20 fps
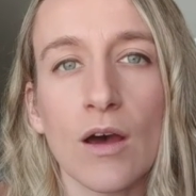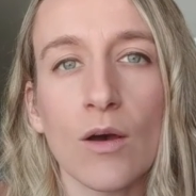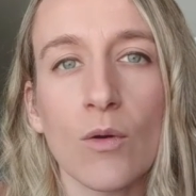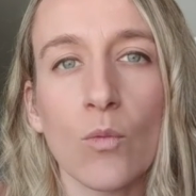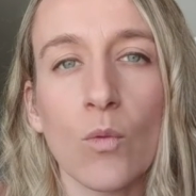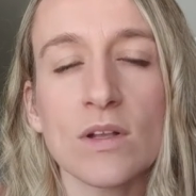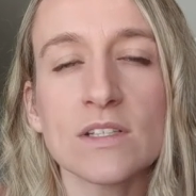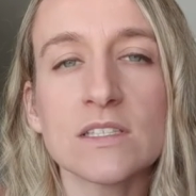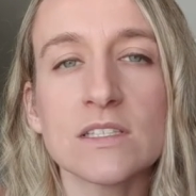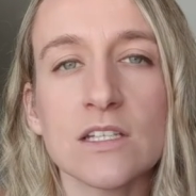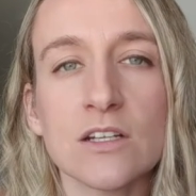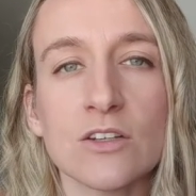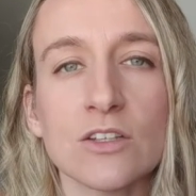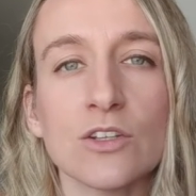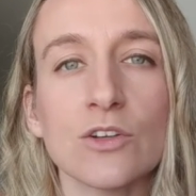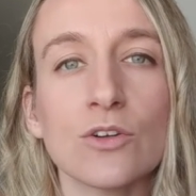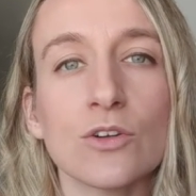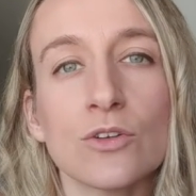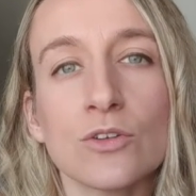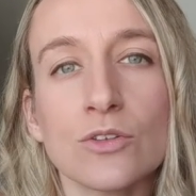once they're in
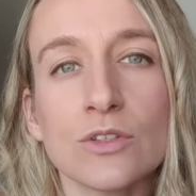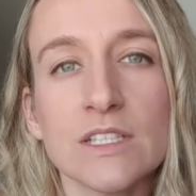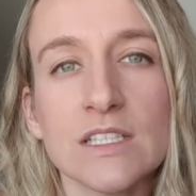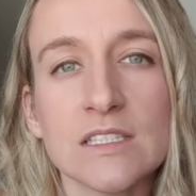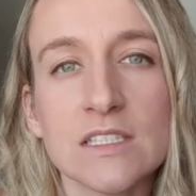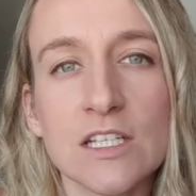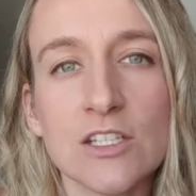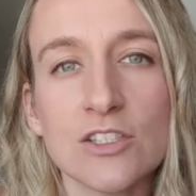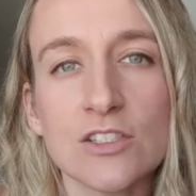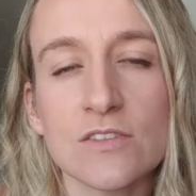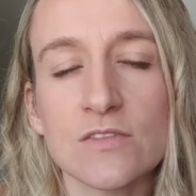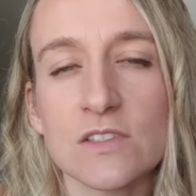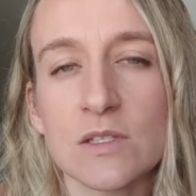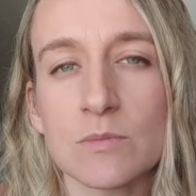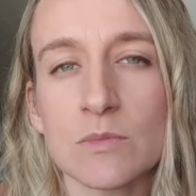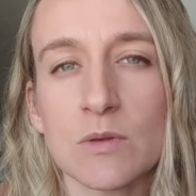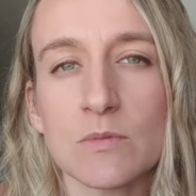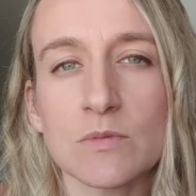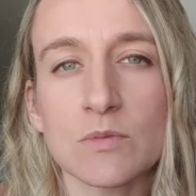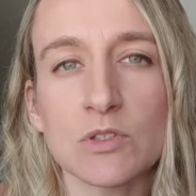their early stages of
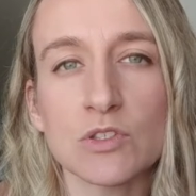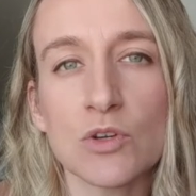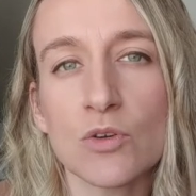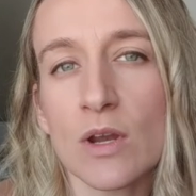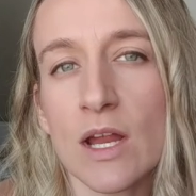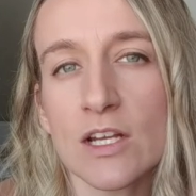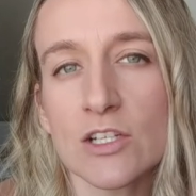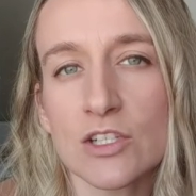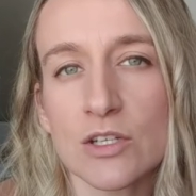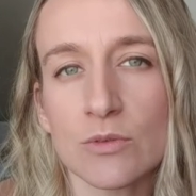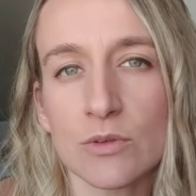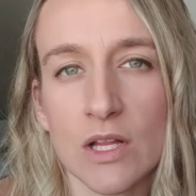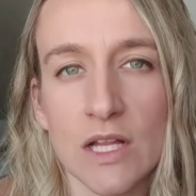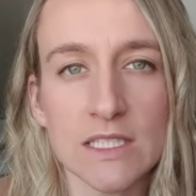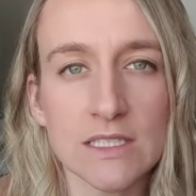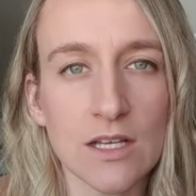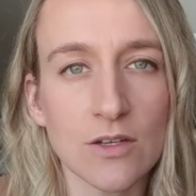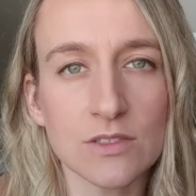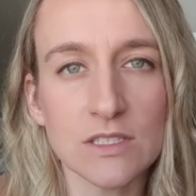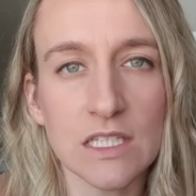symptoms but don't actually
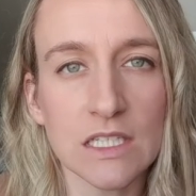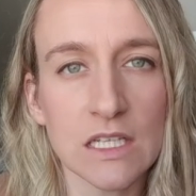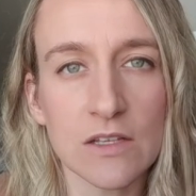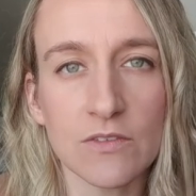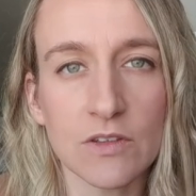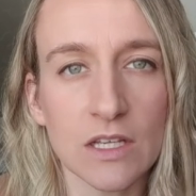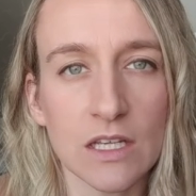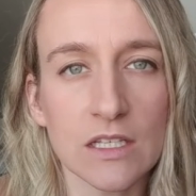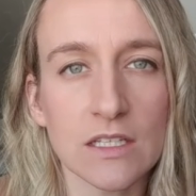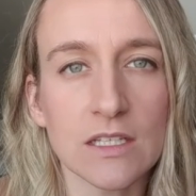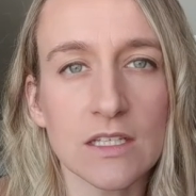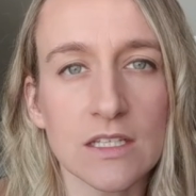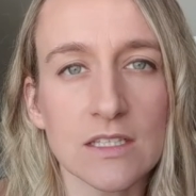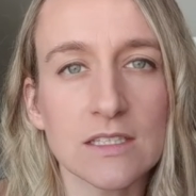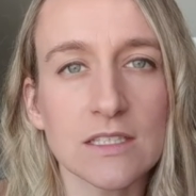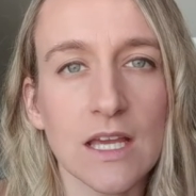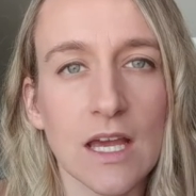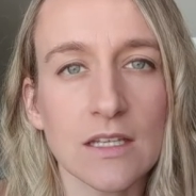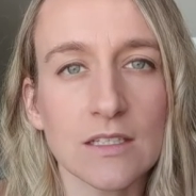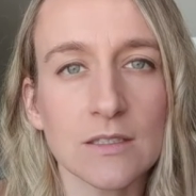realize how significant it
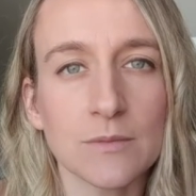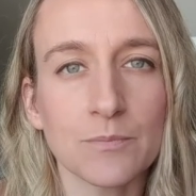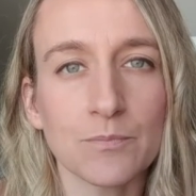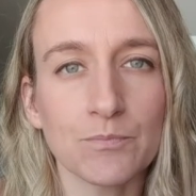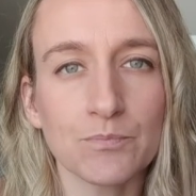is yet.